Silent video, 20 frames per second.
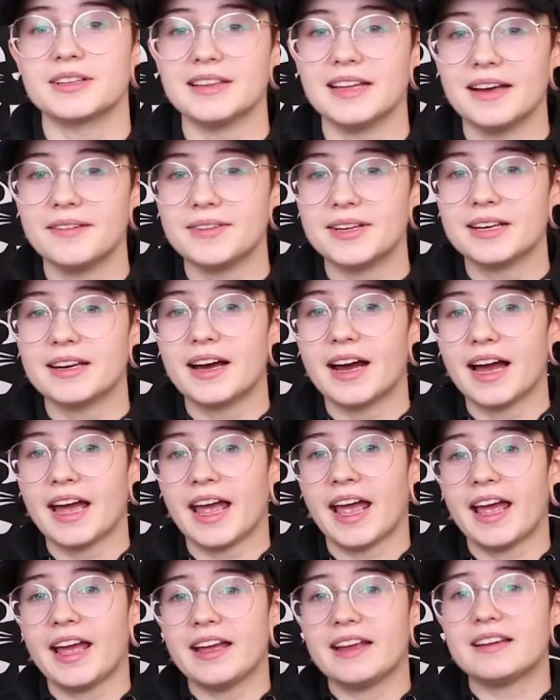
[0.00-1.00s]
11, I
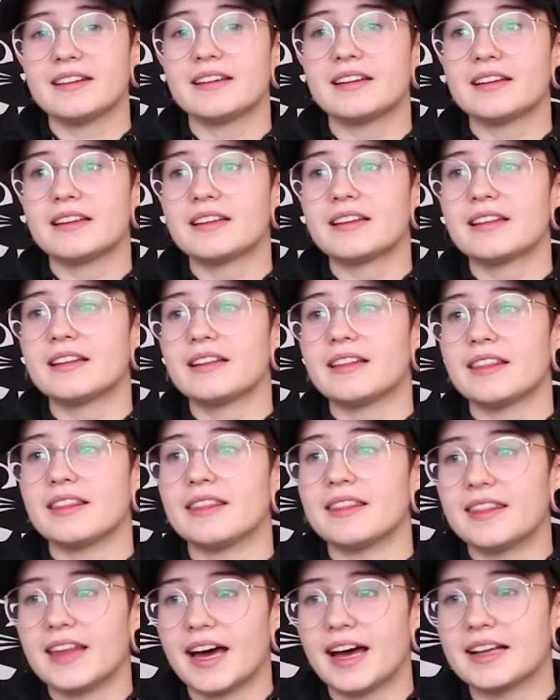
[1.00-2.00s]
hate
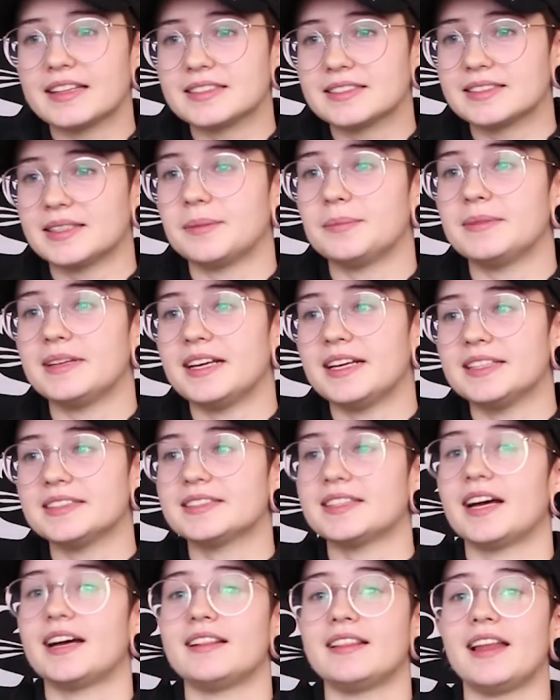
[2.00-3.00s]
that some
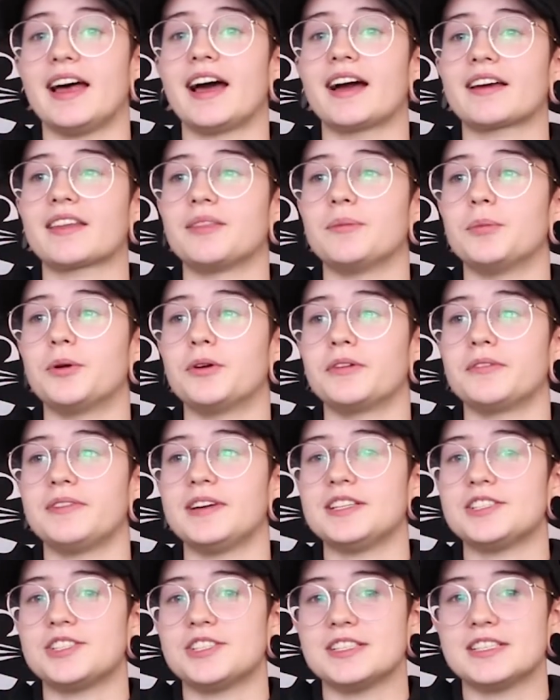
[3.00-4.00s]
days I lack the
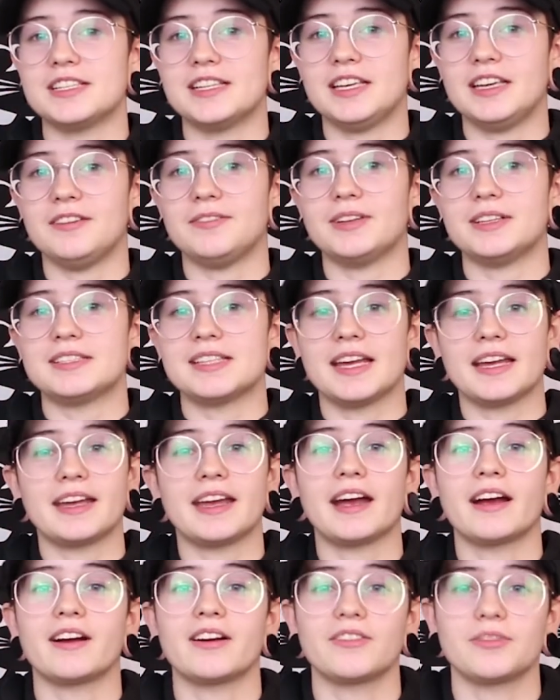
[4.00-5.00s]
motivation to even take
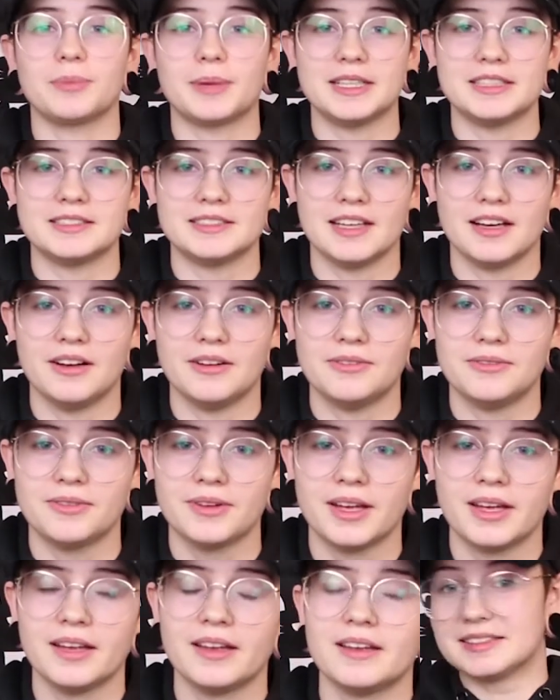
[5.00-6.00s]
care of myself.
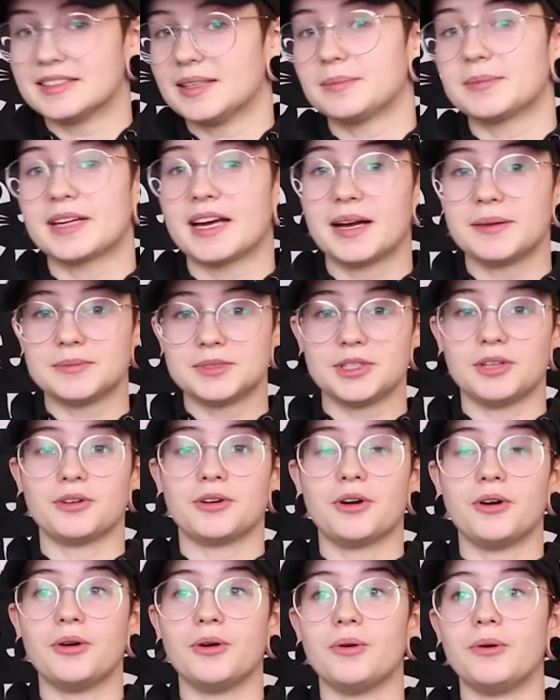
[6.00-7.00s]
Sometimes I'll
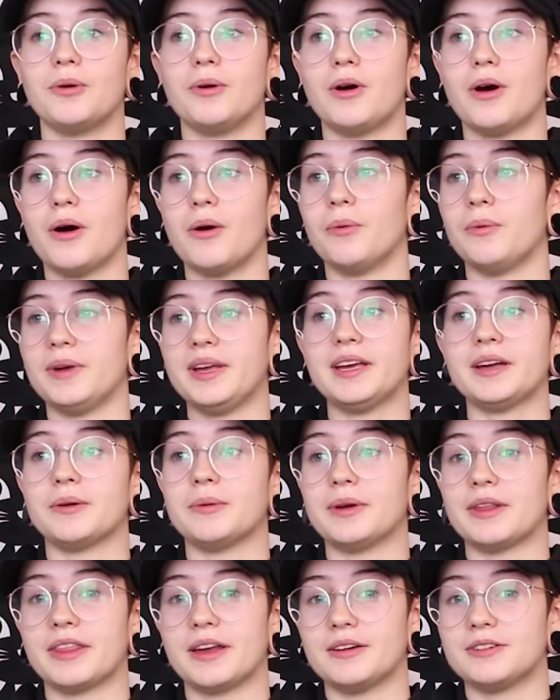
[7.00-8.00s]
go a week
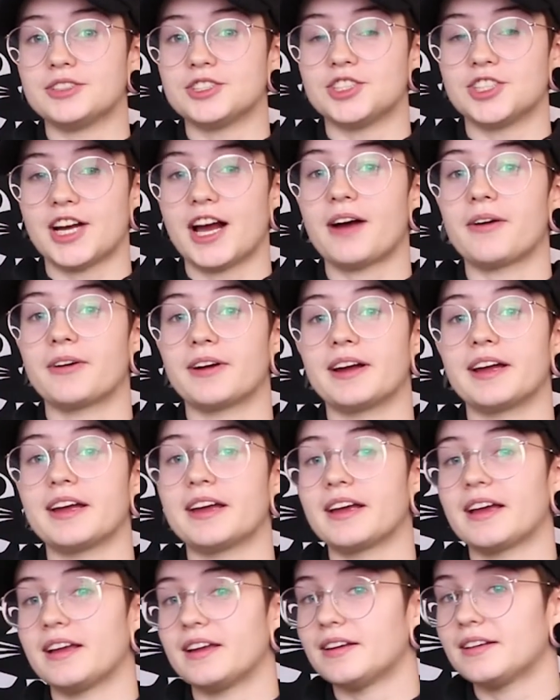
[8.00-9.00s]
without
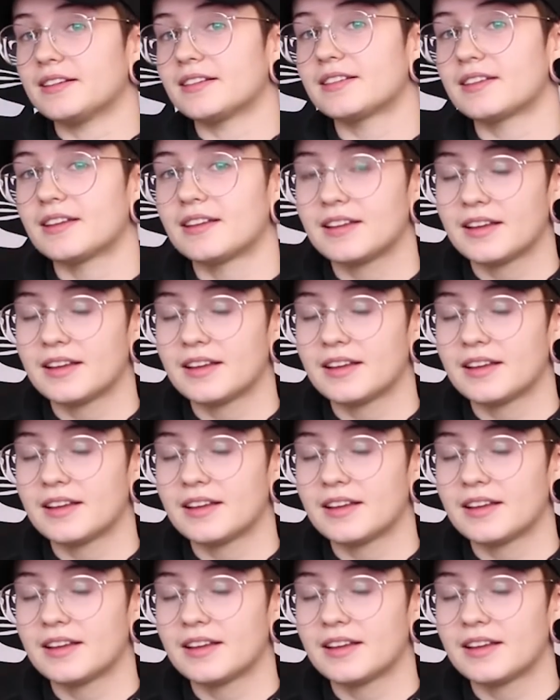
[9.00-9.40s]
showering and